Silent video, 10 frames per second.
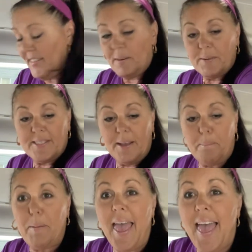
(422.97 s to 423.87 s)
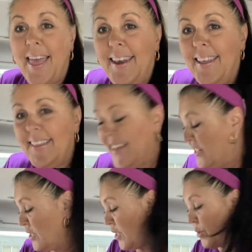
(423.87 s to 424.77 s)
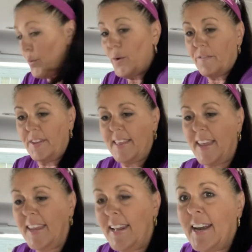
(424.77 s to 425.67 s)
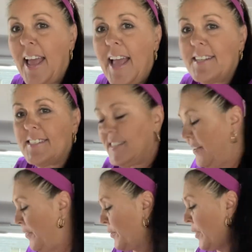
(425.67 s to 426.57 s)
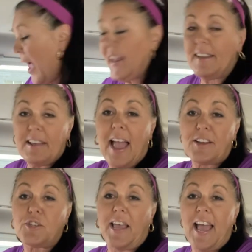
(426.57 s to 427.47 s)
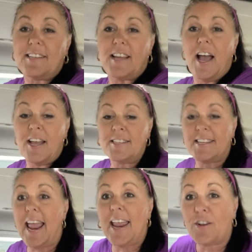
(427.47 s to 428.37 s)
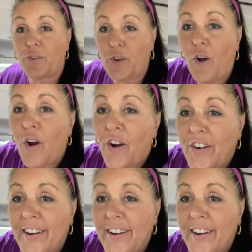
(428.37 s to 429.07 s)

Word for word: there was a bin. They just threw everything in and I had to sift through. I actually had to untangle yarn.